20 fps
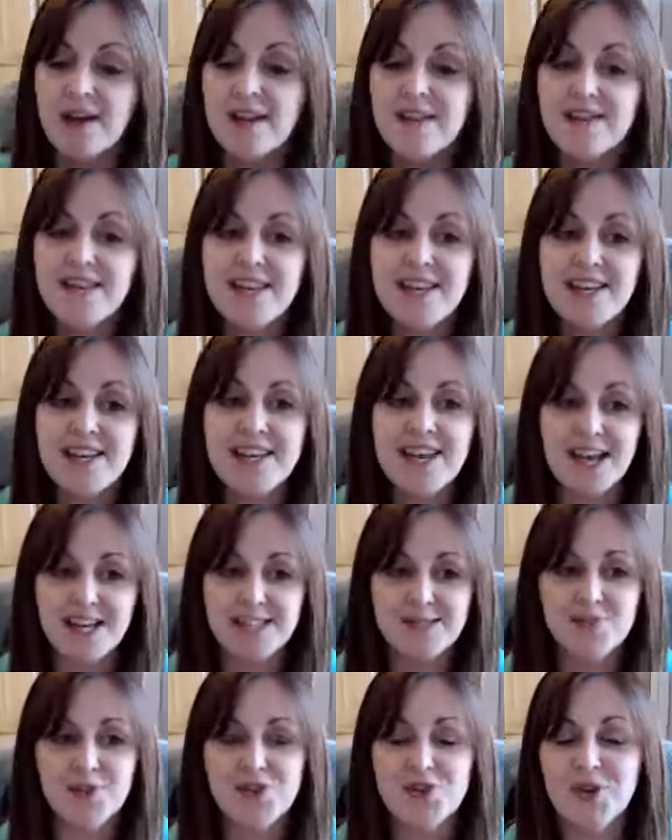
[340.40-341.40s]
The
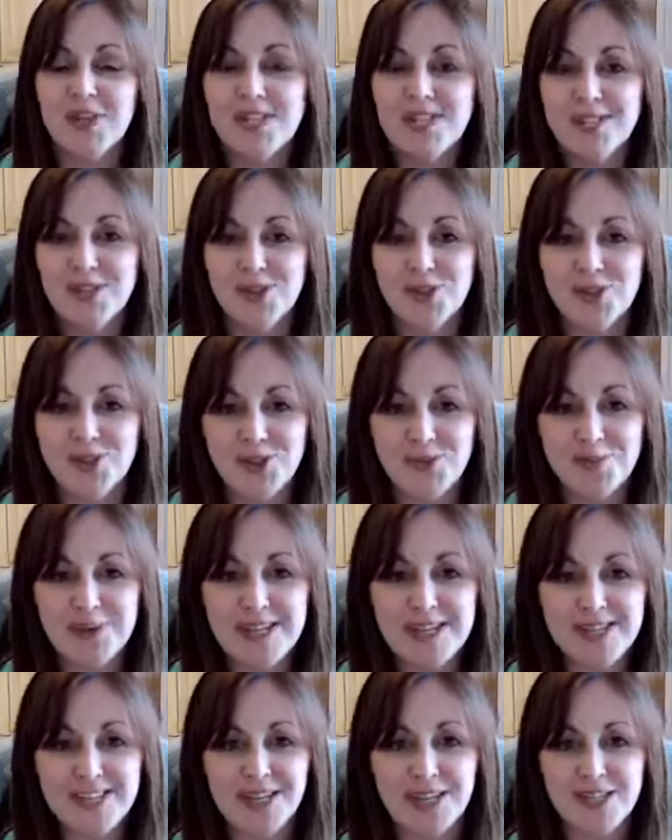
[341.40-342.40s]
next module is social
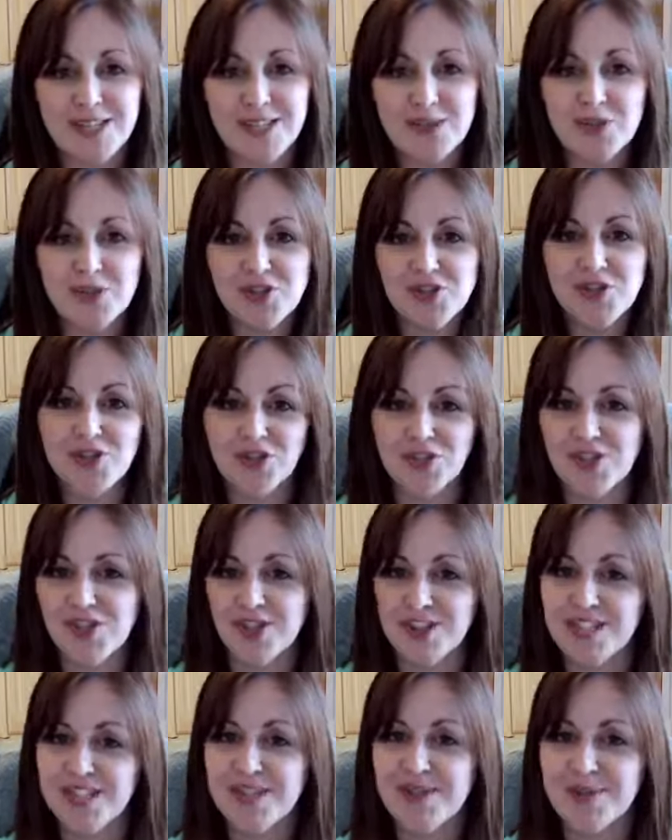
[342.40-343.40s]
media. So we touched
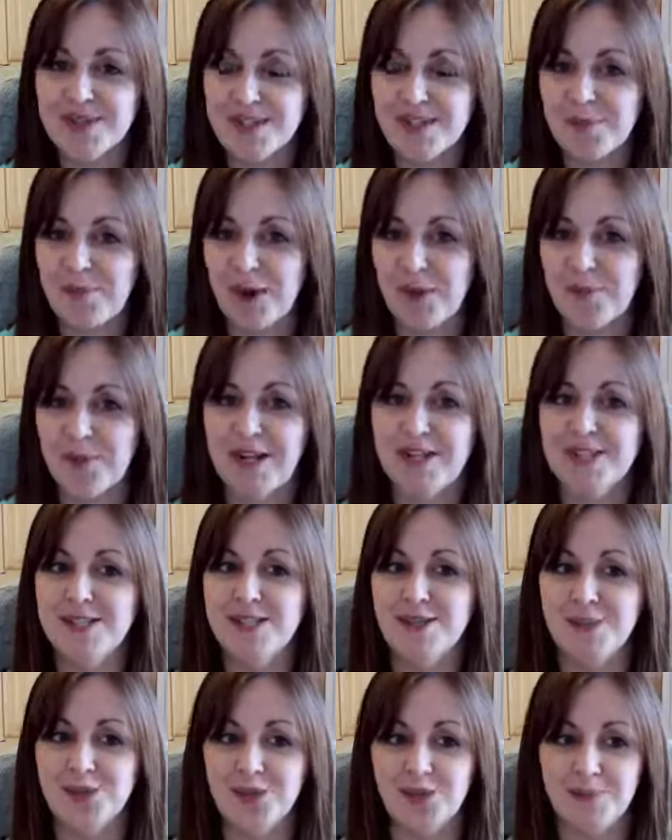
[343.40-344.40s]
on this with the Spellbinding
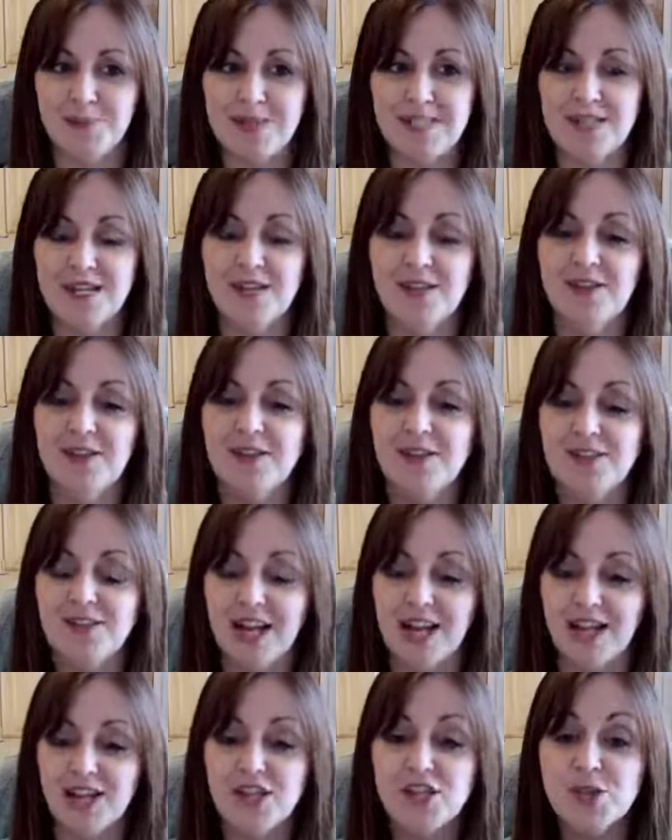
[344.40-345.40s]
Social Media
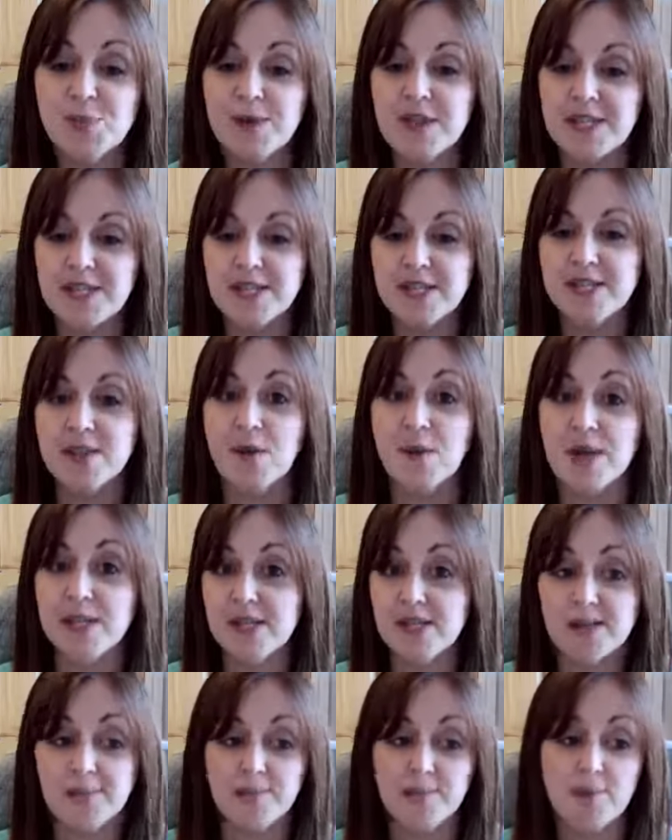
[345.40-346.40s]
Challenge, but this is going
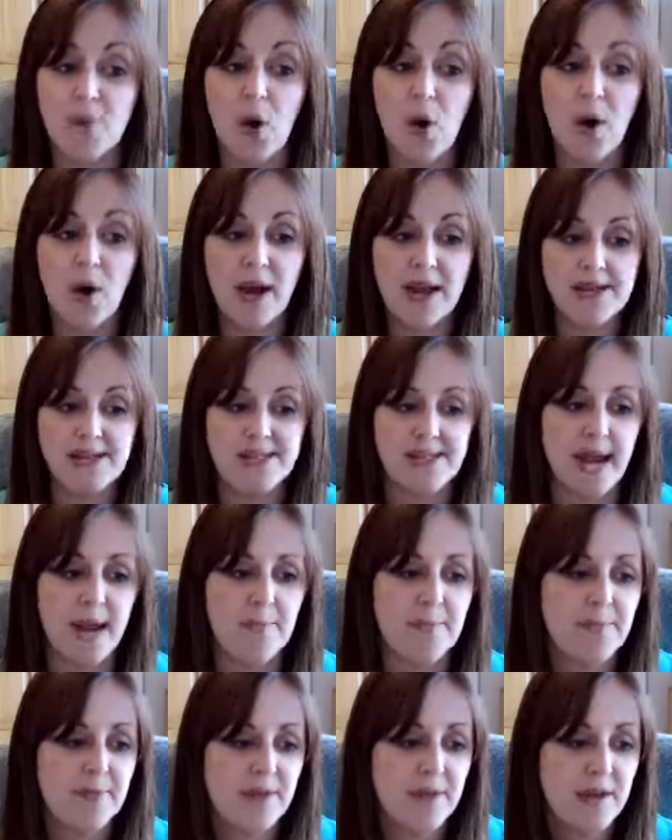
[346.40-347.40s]
into more
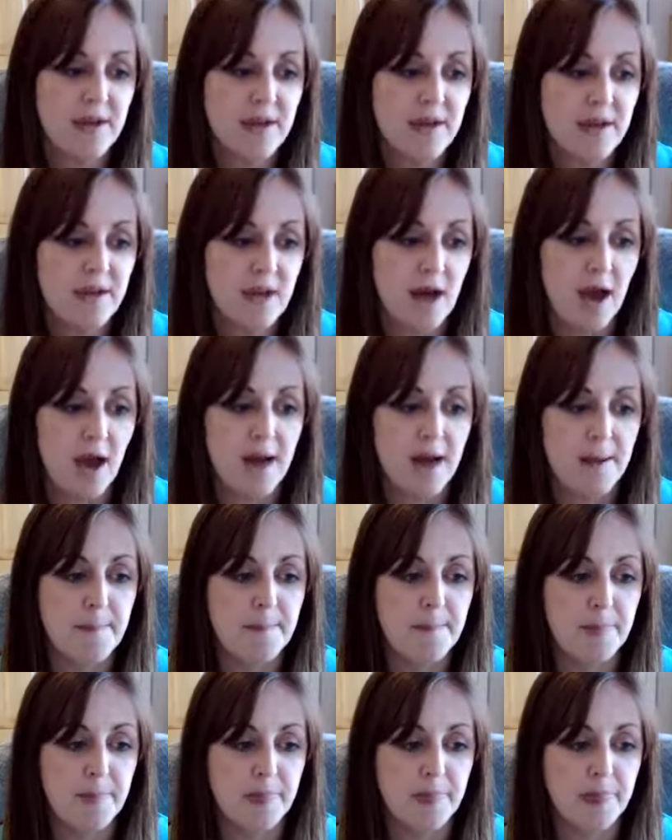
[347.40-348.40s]
in-depth, a